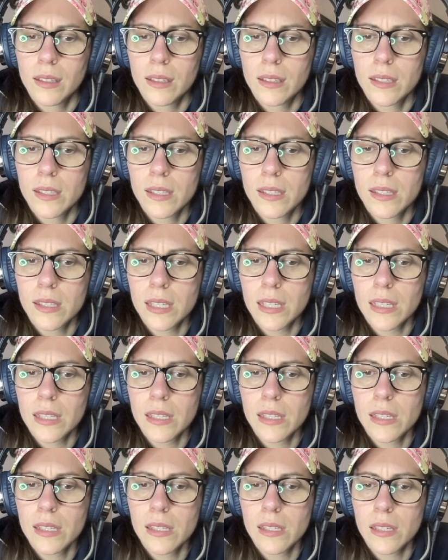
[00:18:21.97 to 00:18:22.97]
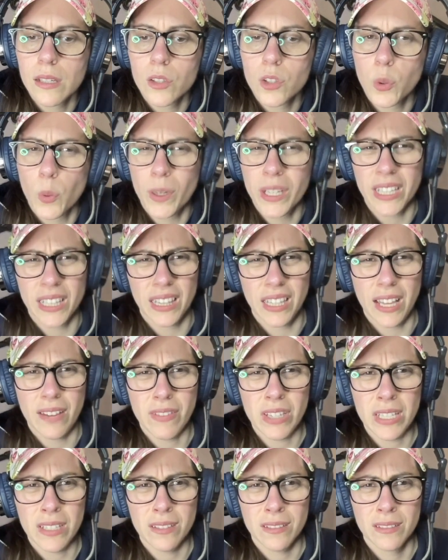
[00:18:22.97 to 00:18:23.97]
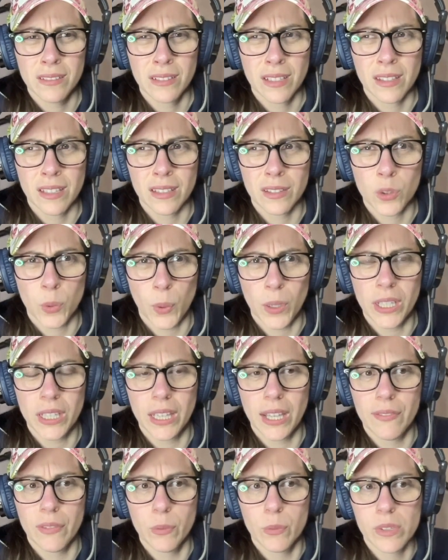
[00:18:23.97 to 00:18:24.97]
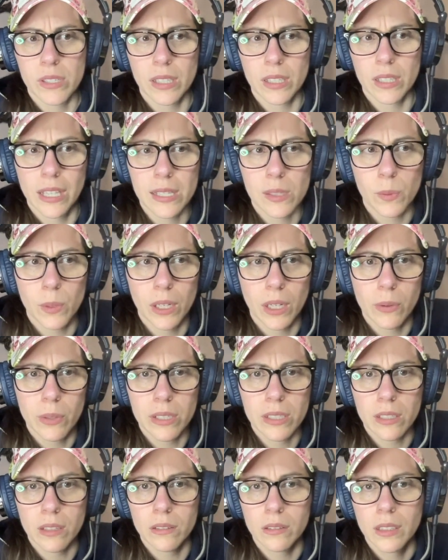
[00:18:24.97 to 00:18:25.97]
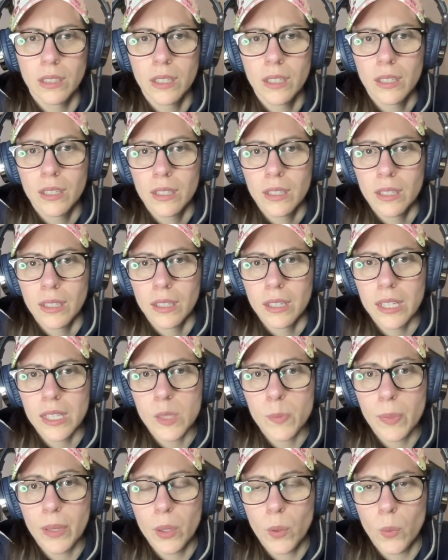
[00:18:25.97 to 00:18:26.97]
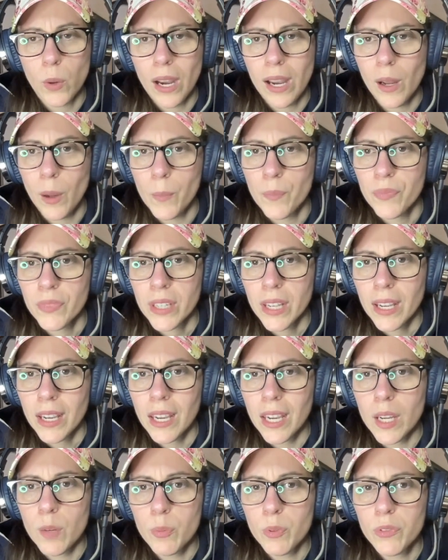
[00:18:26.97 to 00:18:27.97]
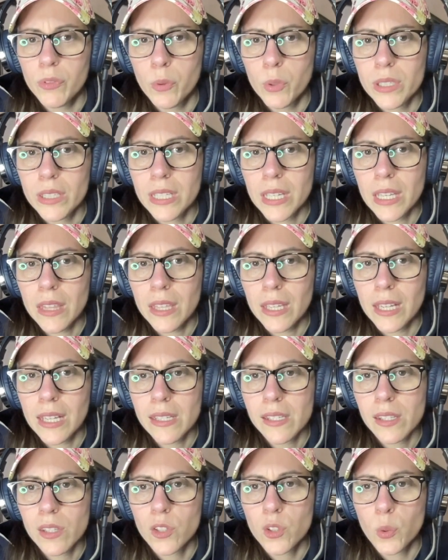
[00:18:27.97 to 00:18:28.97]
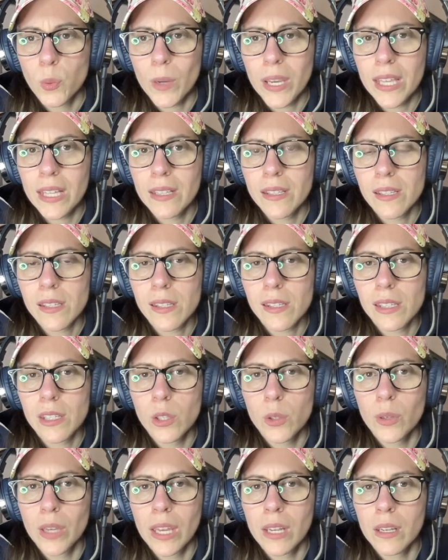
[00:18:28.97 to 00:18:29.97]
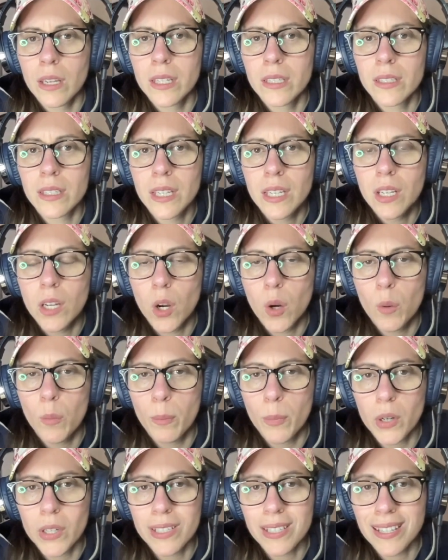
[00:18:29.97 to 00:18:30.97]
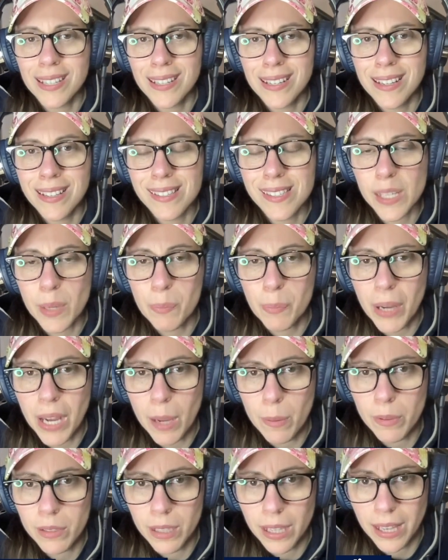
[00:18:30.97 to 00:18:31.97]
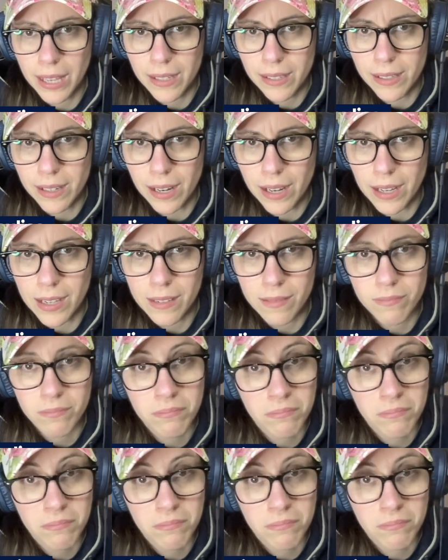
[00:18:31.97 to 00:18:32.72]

since 2011. I think 2011 was the last one I went to. It's been a while. April 14th against the Twins, you get Tino Martinez bobblehead night.